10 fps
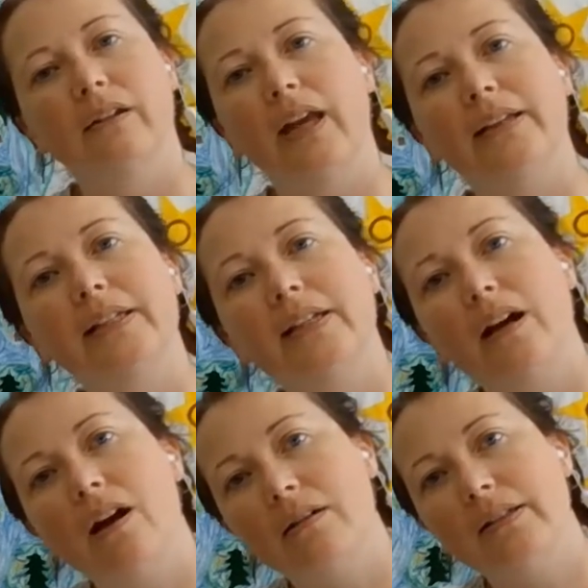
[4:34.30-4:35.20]
And he
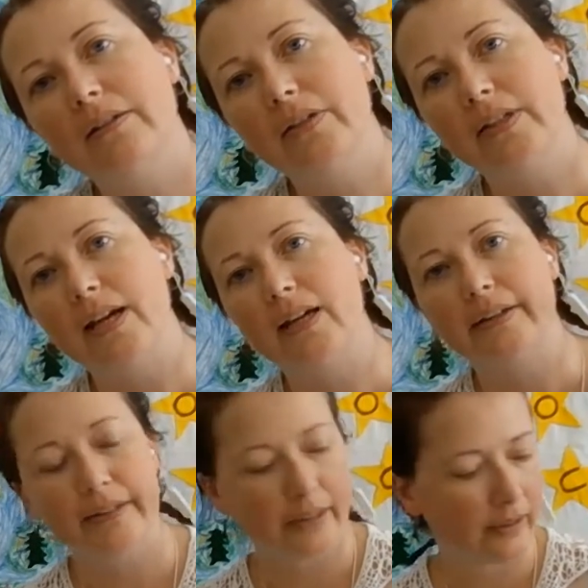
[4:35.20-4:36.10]
also
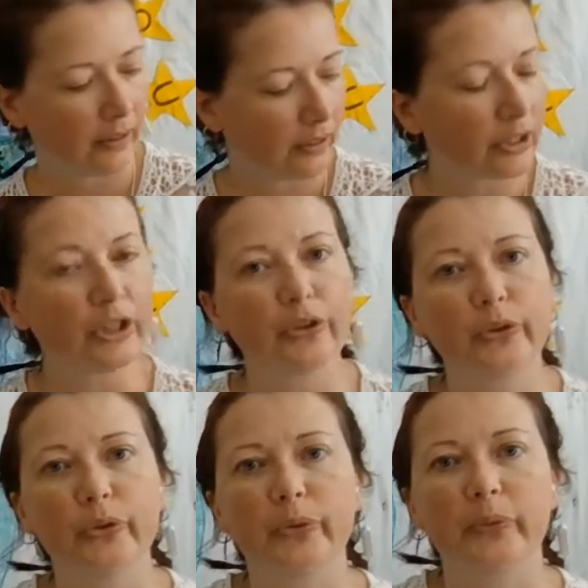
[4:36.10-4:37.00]
said,
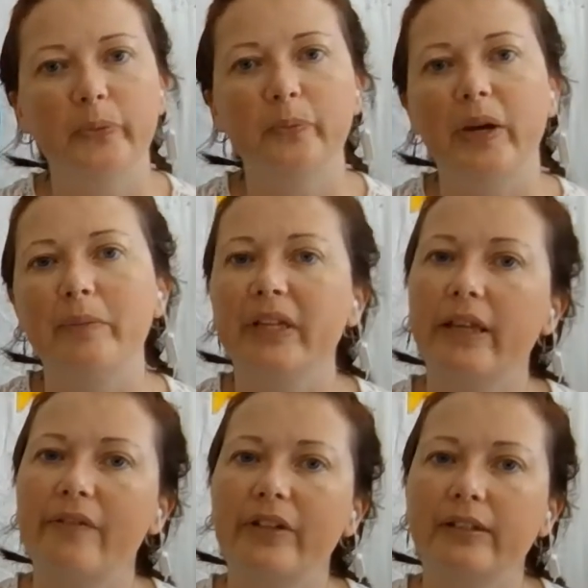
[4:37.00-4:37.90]
"You, my
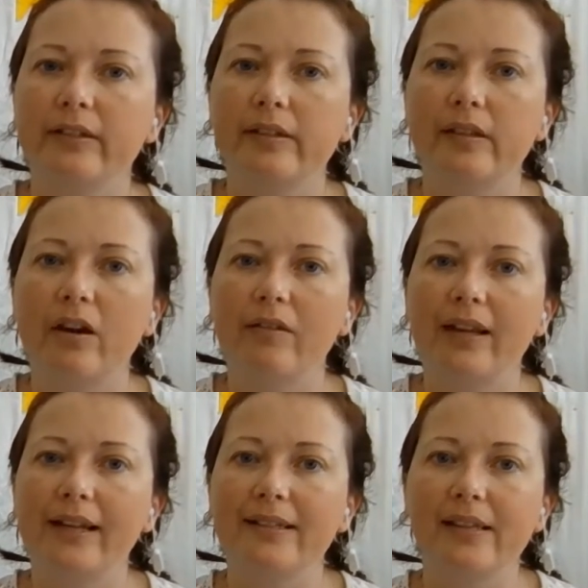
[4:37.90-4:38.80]
beloveds, are
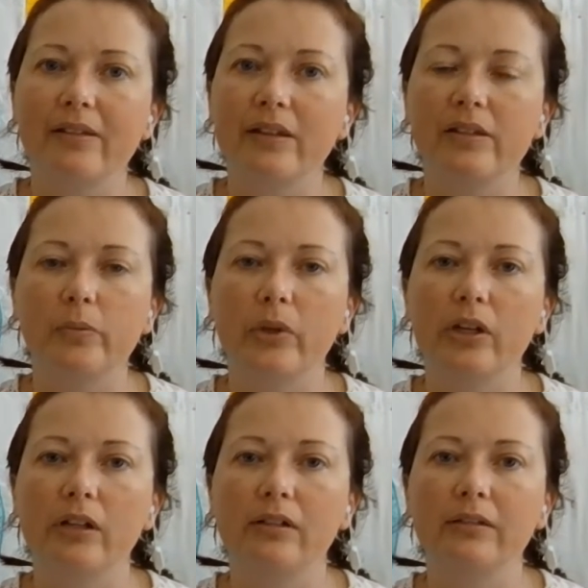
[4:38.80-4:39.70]
lights in this
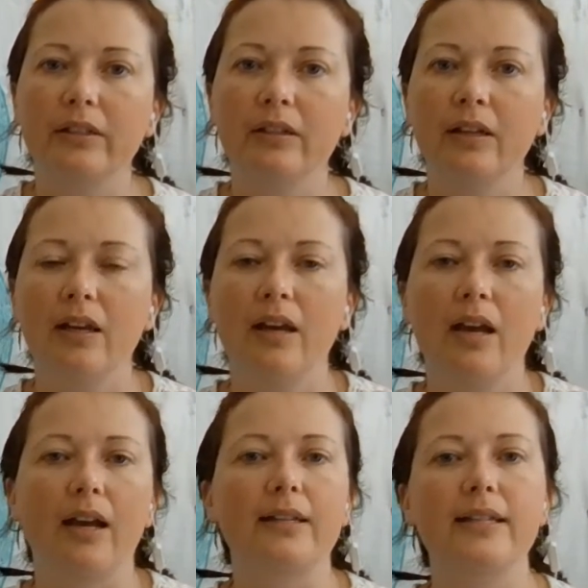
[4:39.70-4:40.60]
world.
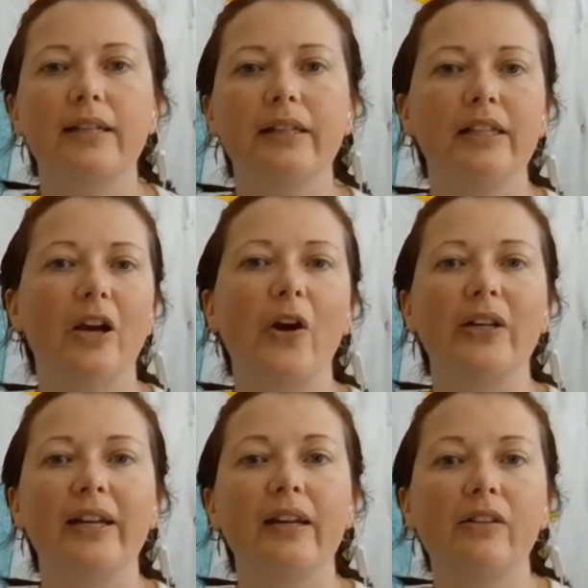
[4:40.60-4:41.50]
A city on a
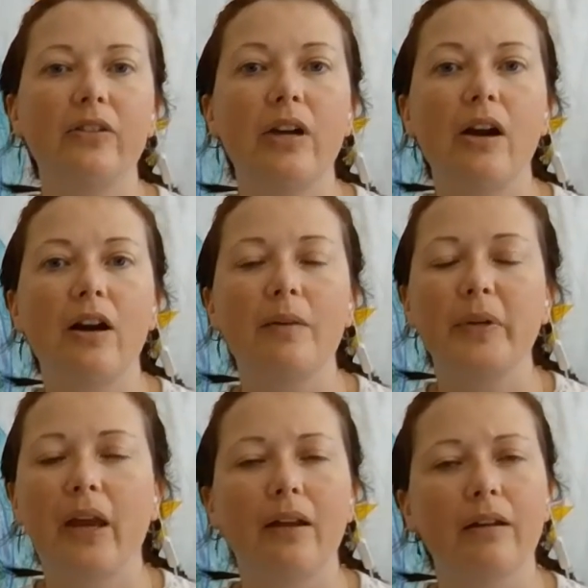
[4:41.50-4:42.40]
hilltop
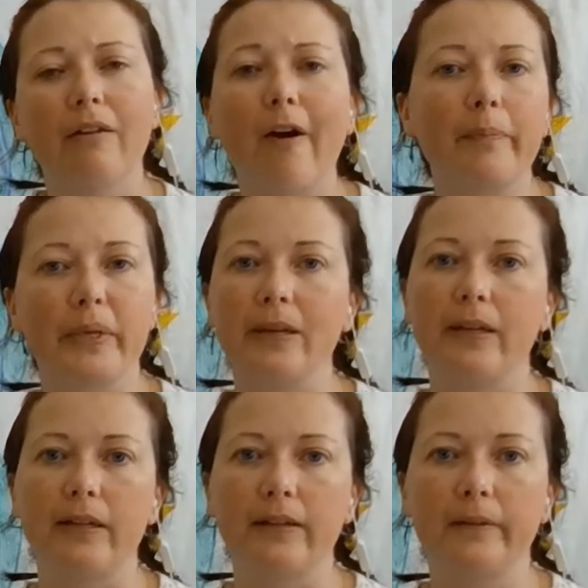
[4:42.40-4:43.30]
cannot be
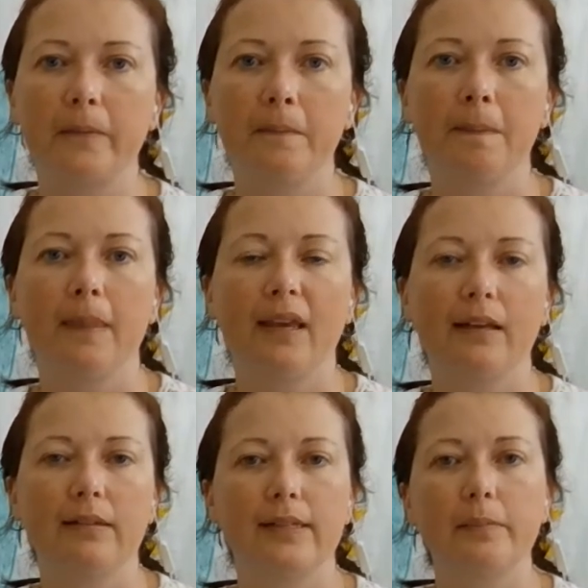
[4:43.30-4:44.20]
hidden.
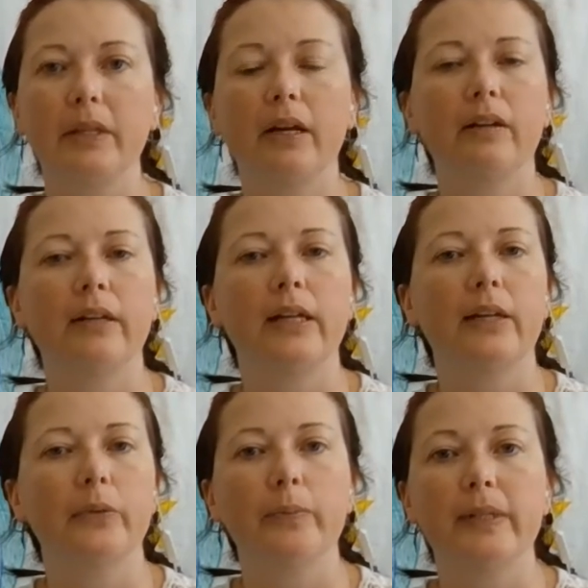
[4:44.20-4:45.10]
Similarly,
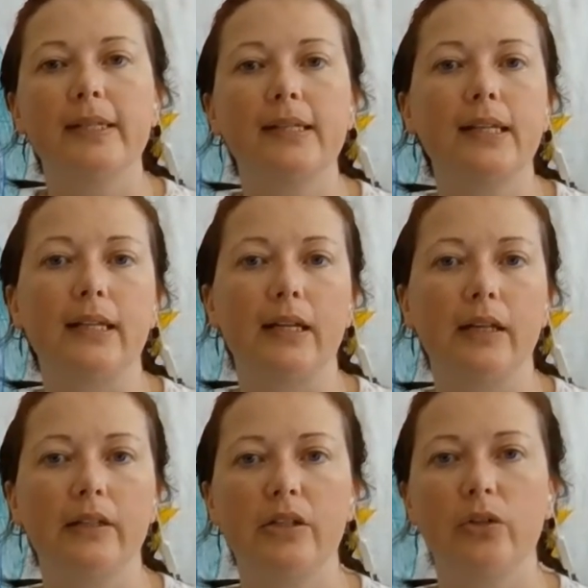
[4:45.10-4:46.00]
it would be
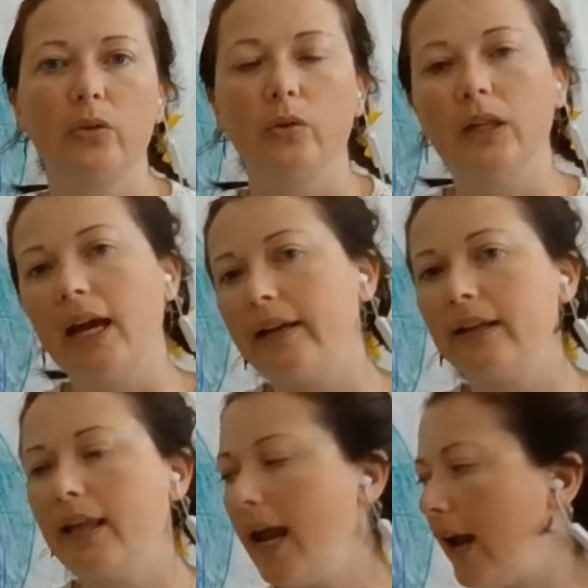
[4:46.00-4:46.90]
silly to light a
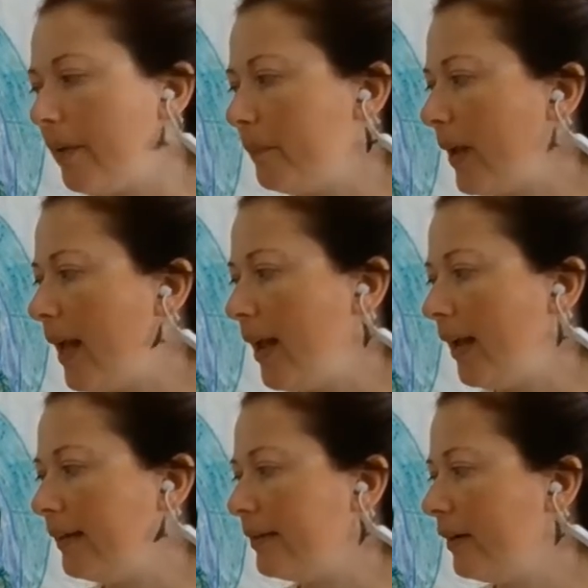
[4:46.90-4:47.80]
lamp
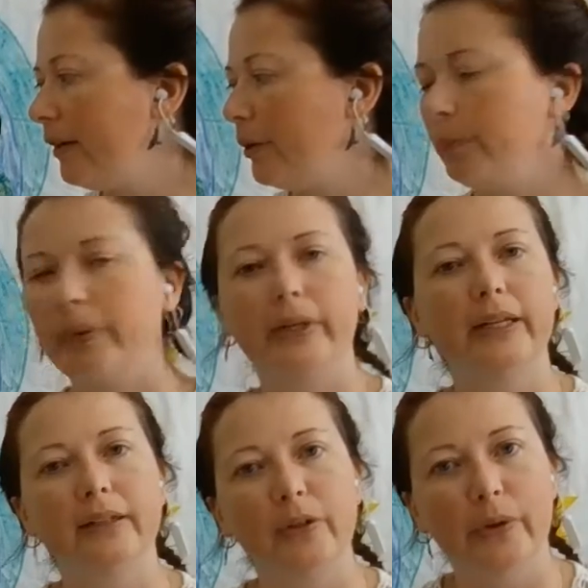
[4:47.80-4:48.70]
and put it
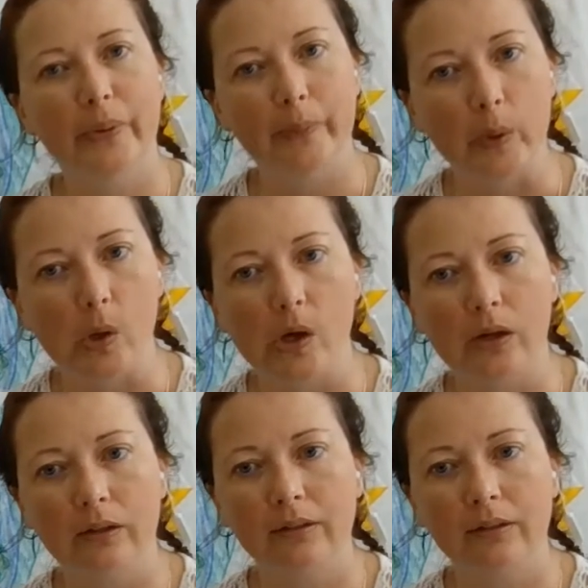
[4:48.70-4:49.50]
under a bowl.